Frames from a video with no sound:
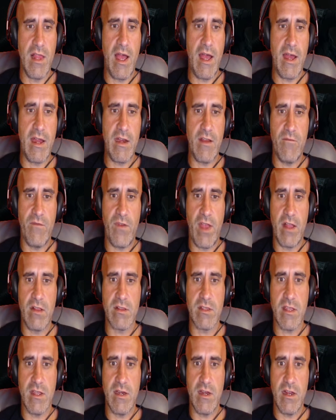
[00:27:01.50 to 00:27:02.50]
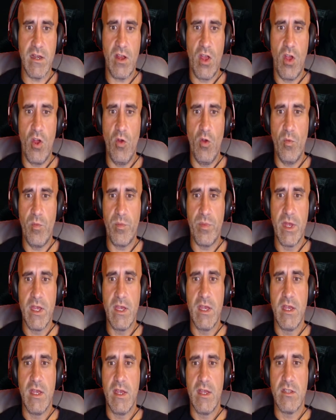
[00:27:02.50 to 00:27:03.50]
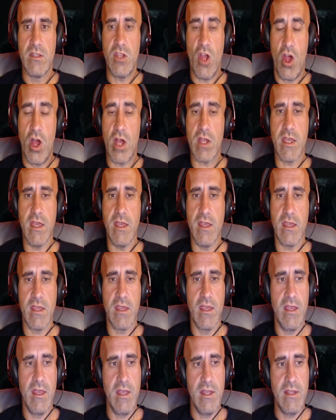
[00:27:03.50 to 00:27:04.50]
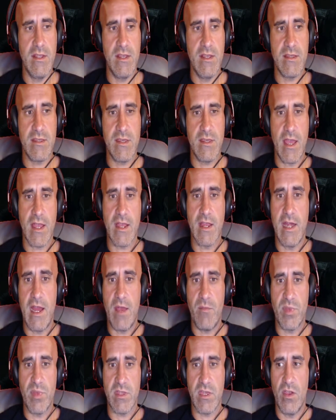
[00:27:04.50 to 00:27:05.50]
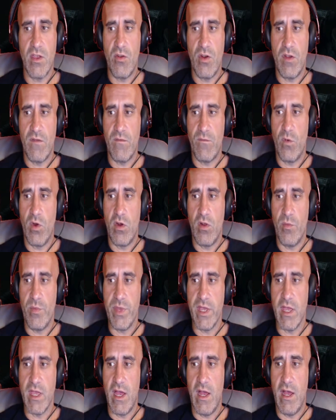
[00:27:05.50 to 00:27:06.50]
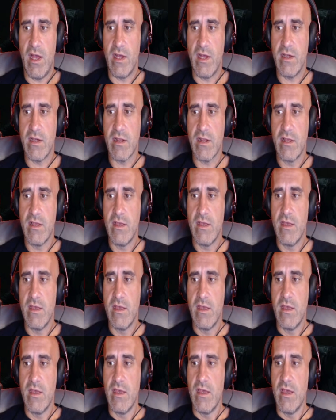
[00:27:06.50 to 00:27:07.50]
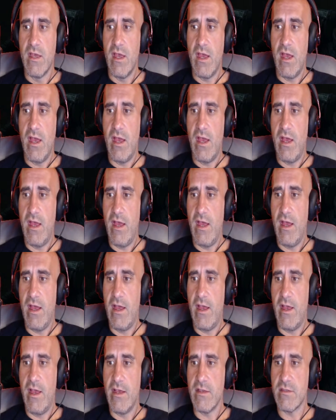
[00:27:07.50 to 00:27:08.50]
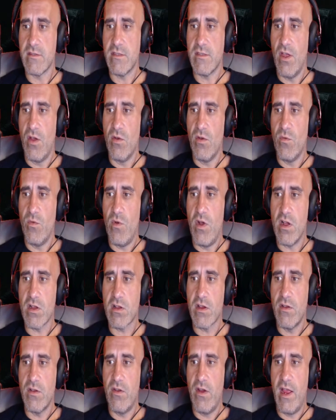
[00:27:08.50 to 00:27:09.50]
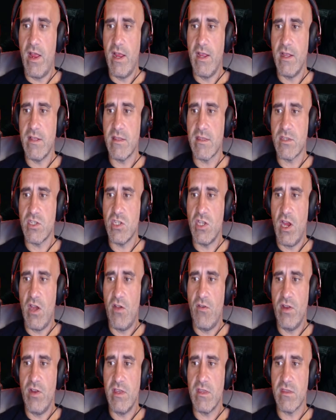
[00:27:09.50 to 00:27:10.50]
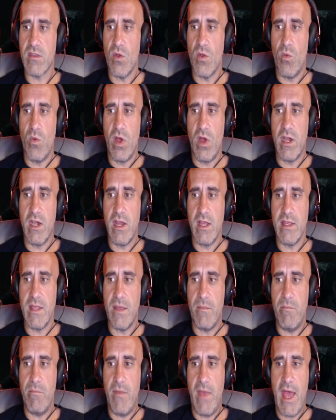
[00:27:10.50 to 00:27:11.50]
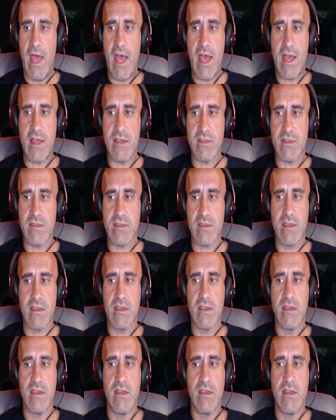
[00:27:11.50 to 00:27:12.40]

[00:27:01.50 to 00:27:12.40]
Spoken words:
a lot of Elton and Hope talking in this second episode of World Beyond. Stone Walker writes, "Sherry's the one in the mask."